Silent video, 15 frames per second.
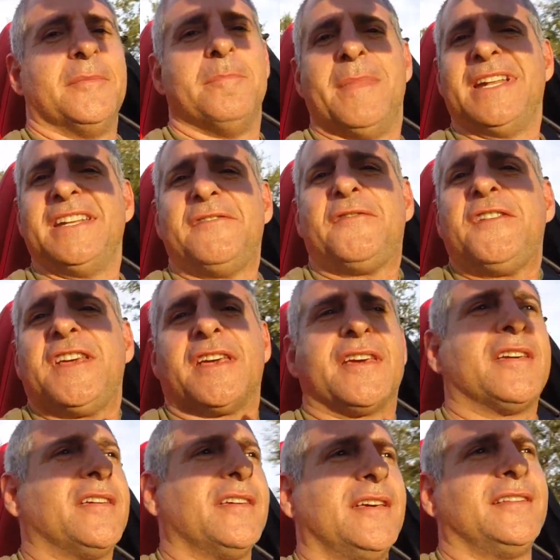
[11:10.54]
Magnifique.
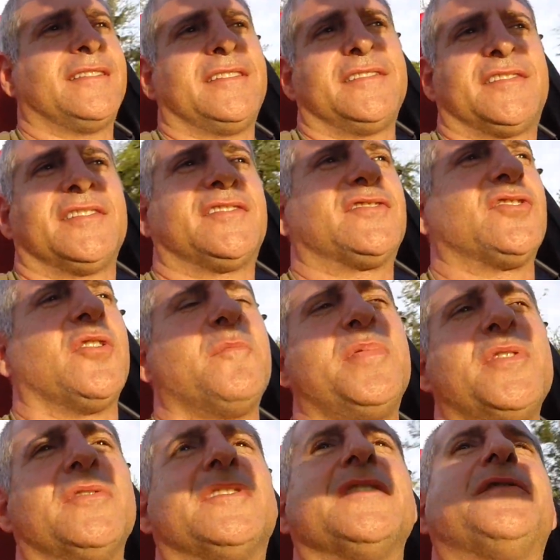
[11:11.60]
It is just so
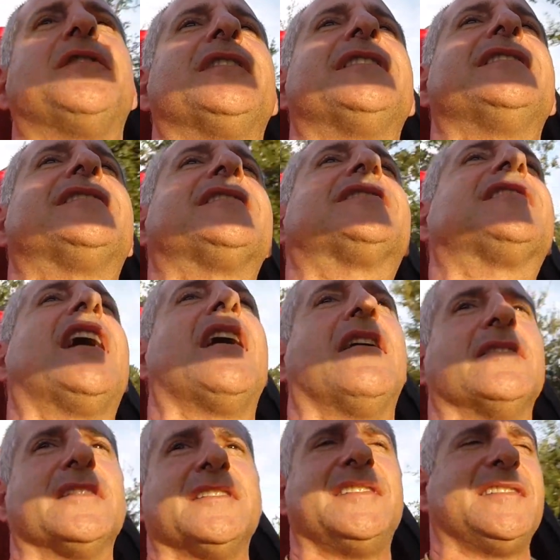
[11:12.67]
beautiful. This
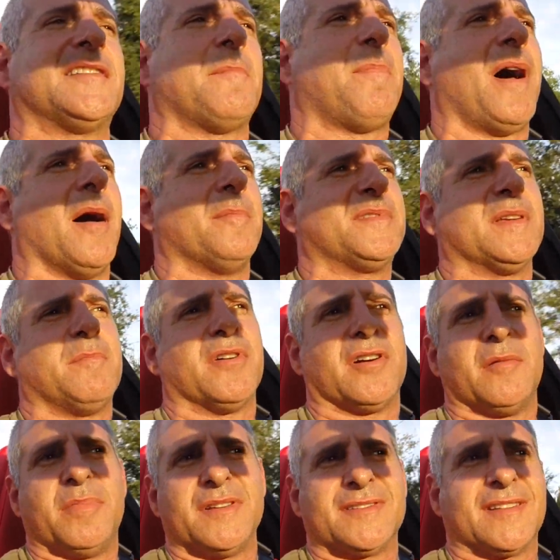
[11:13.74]
sound, these pops, the
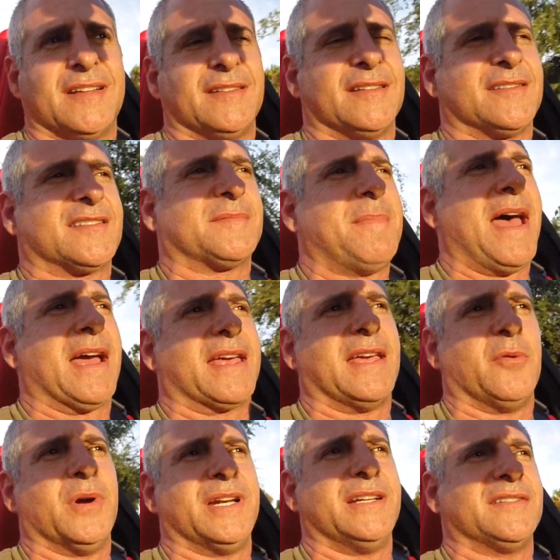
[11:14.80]
burbles, and the
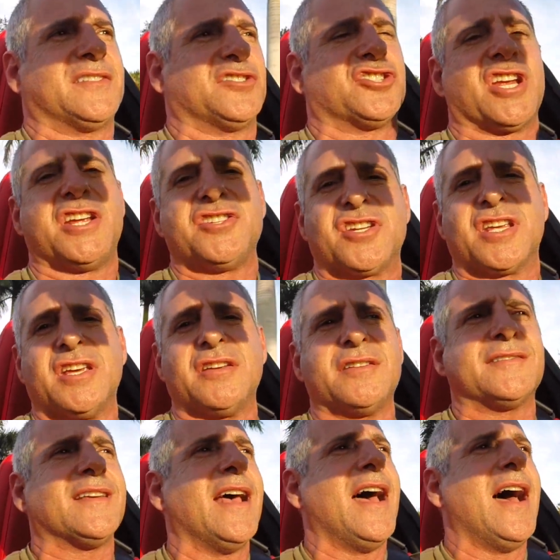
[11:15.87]
smacking when it's changing
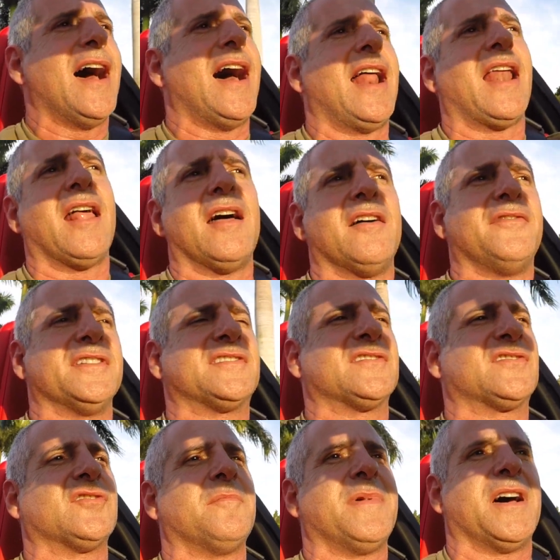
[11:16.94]
gears. I love it
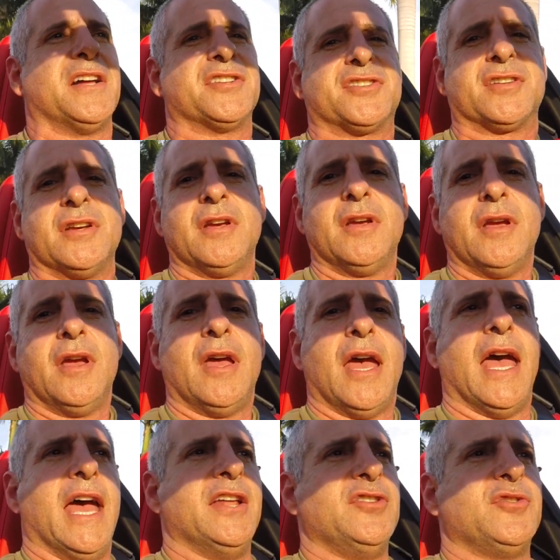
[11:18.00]
so much.
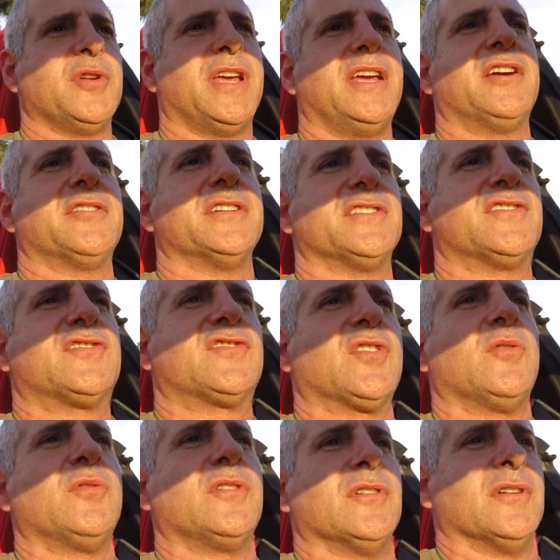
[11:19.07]
And you hear it
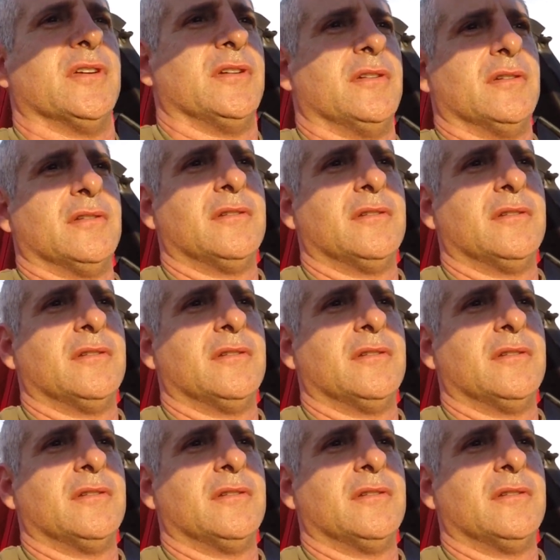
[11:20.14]
so good.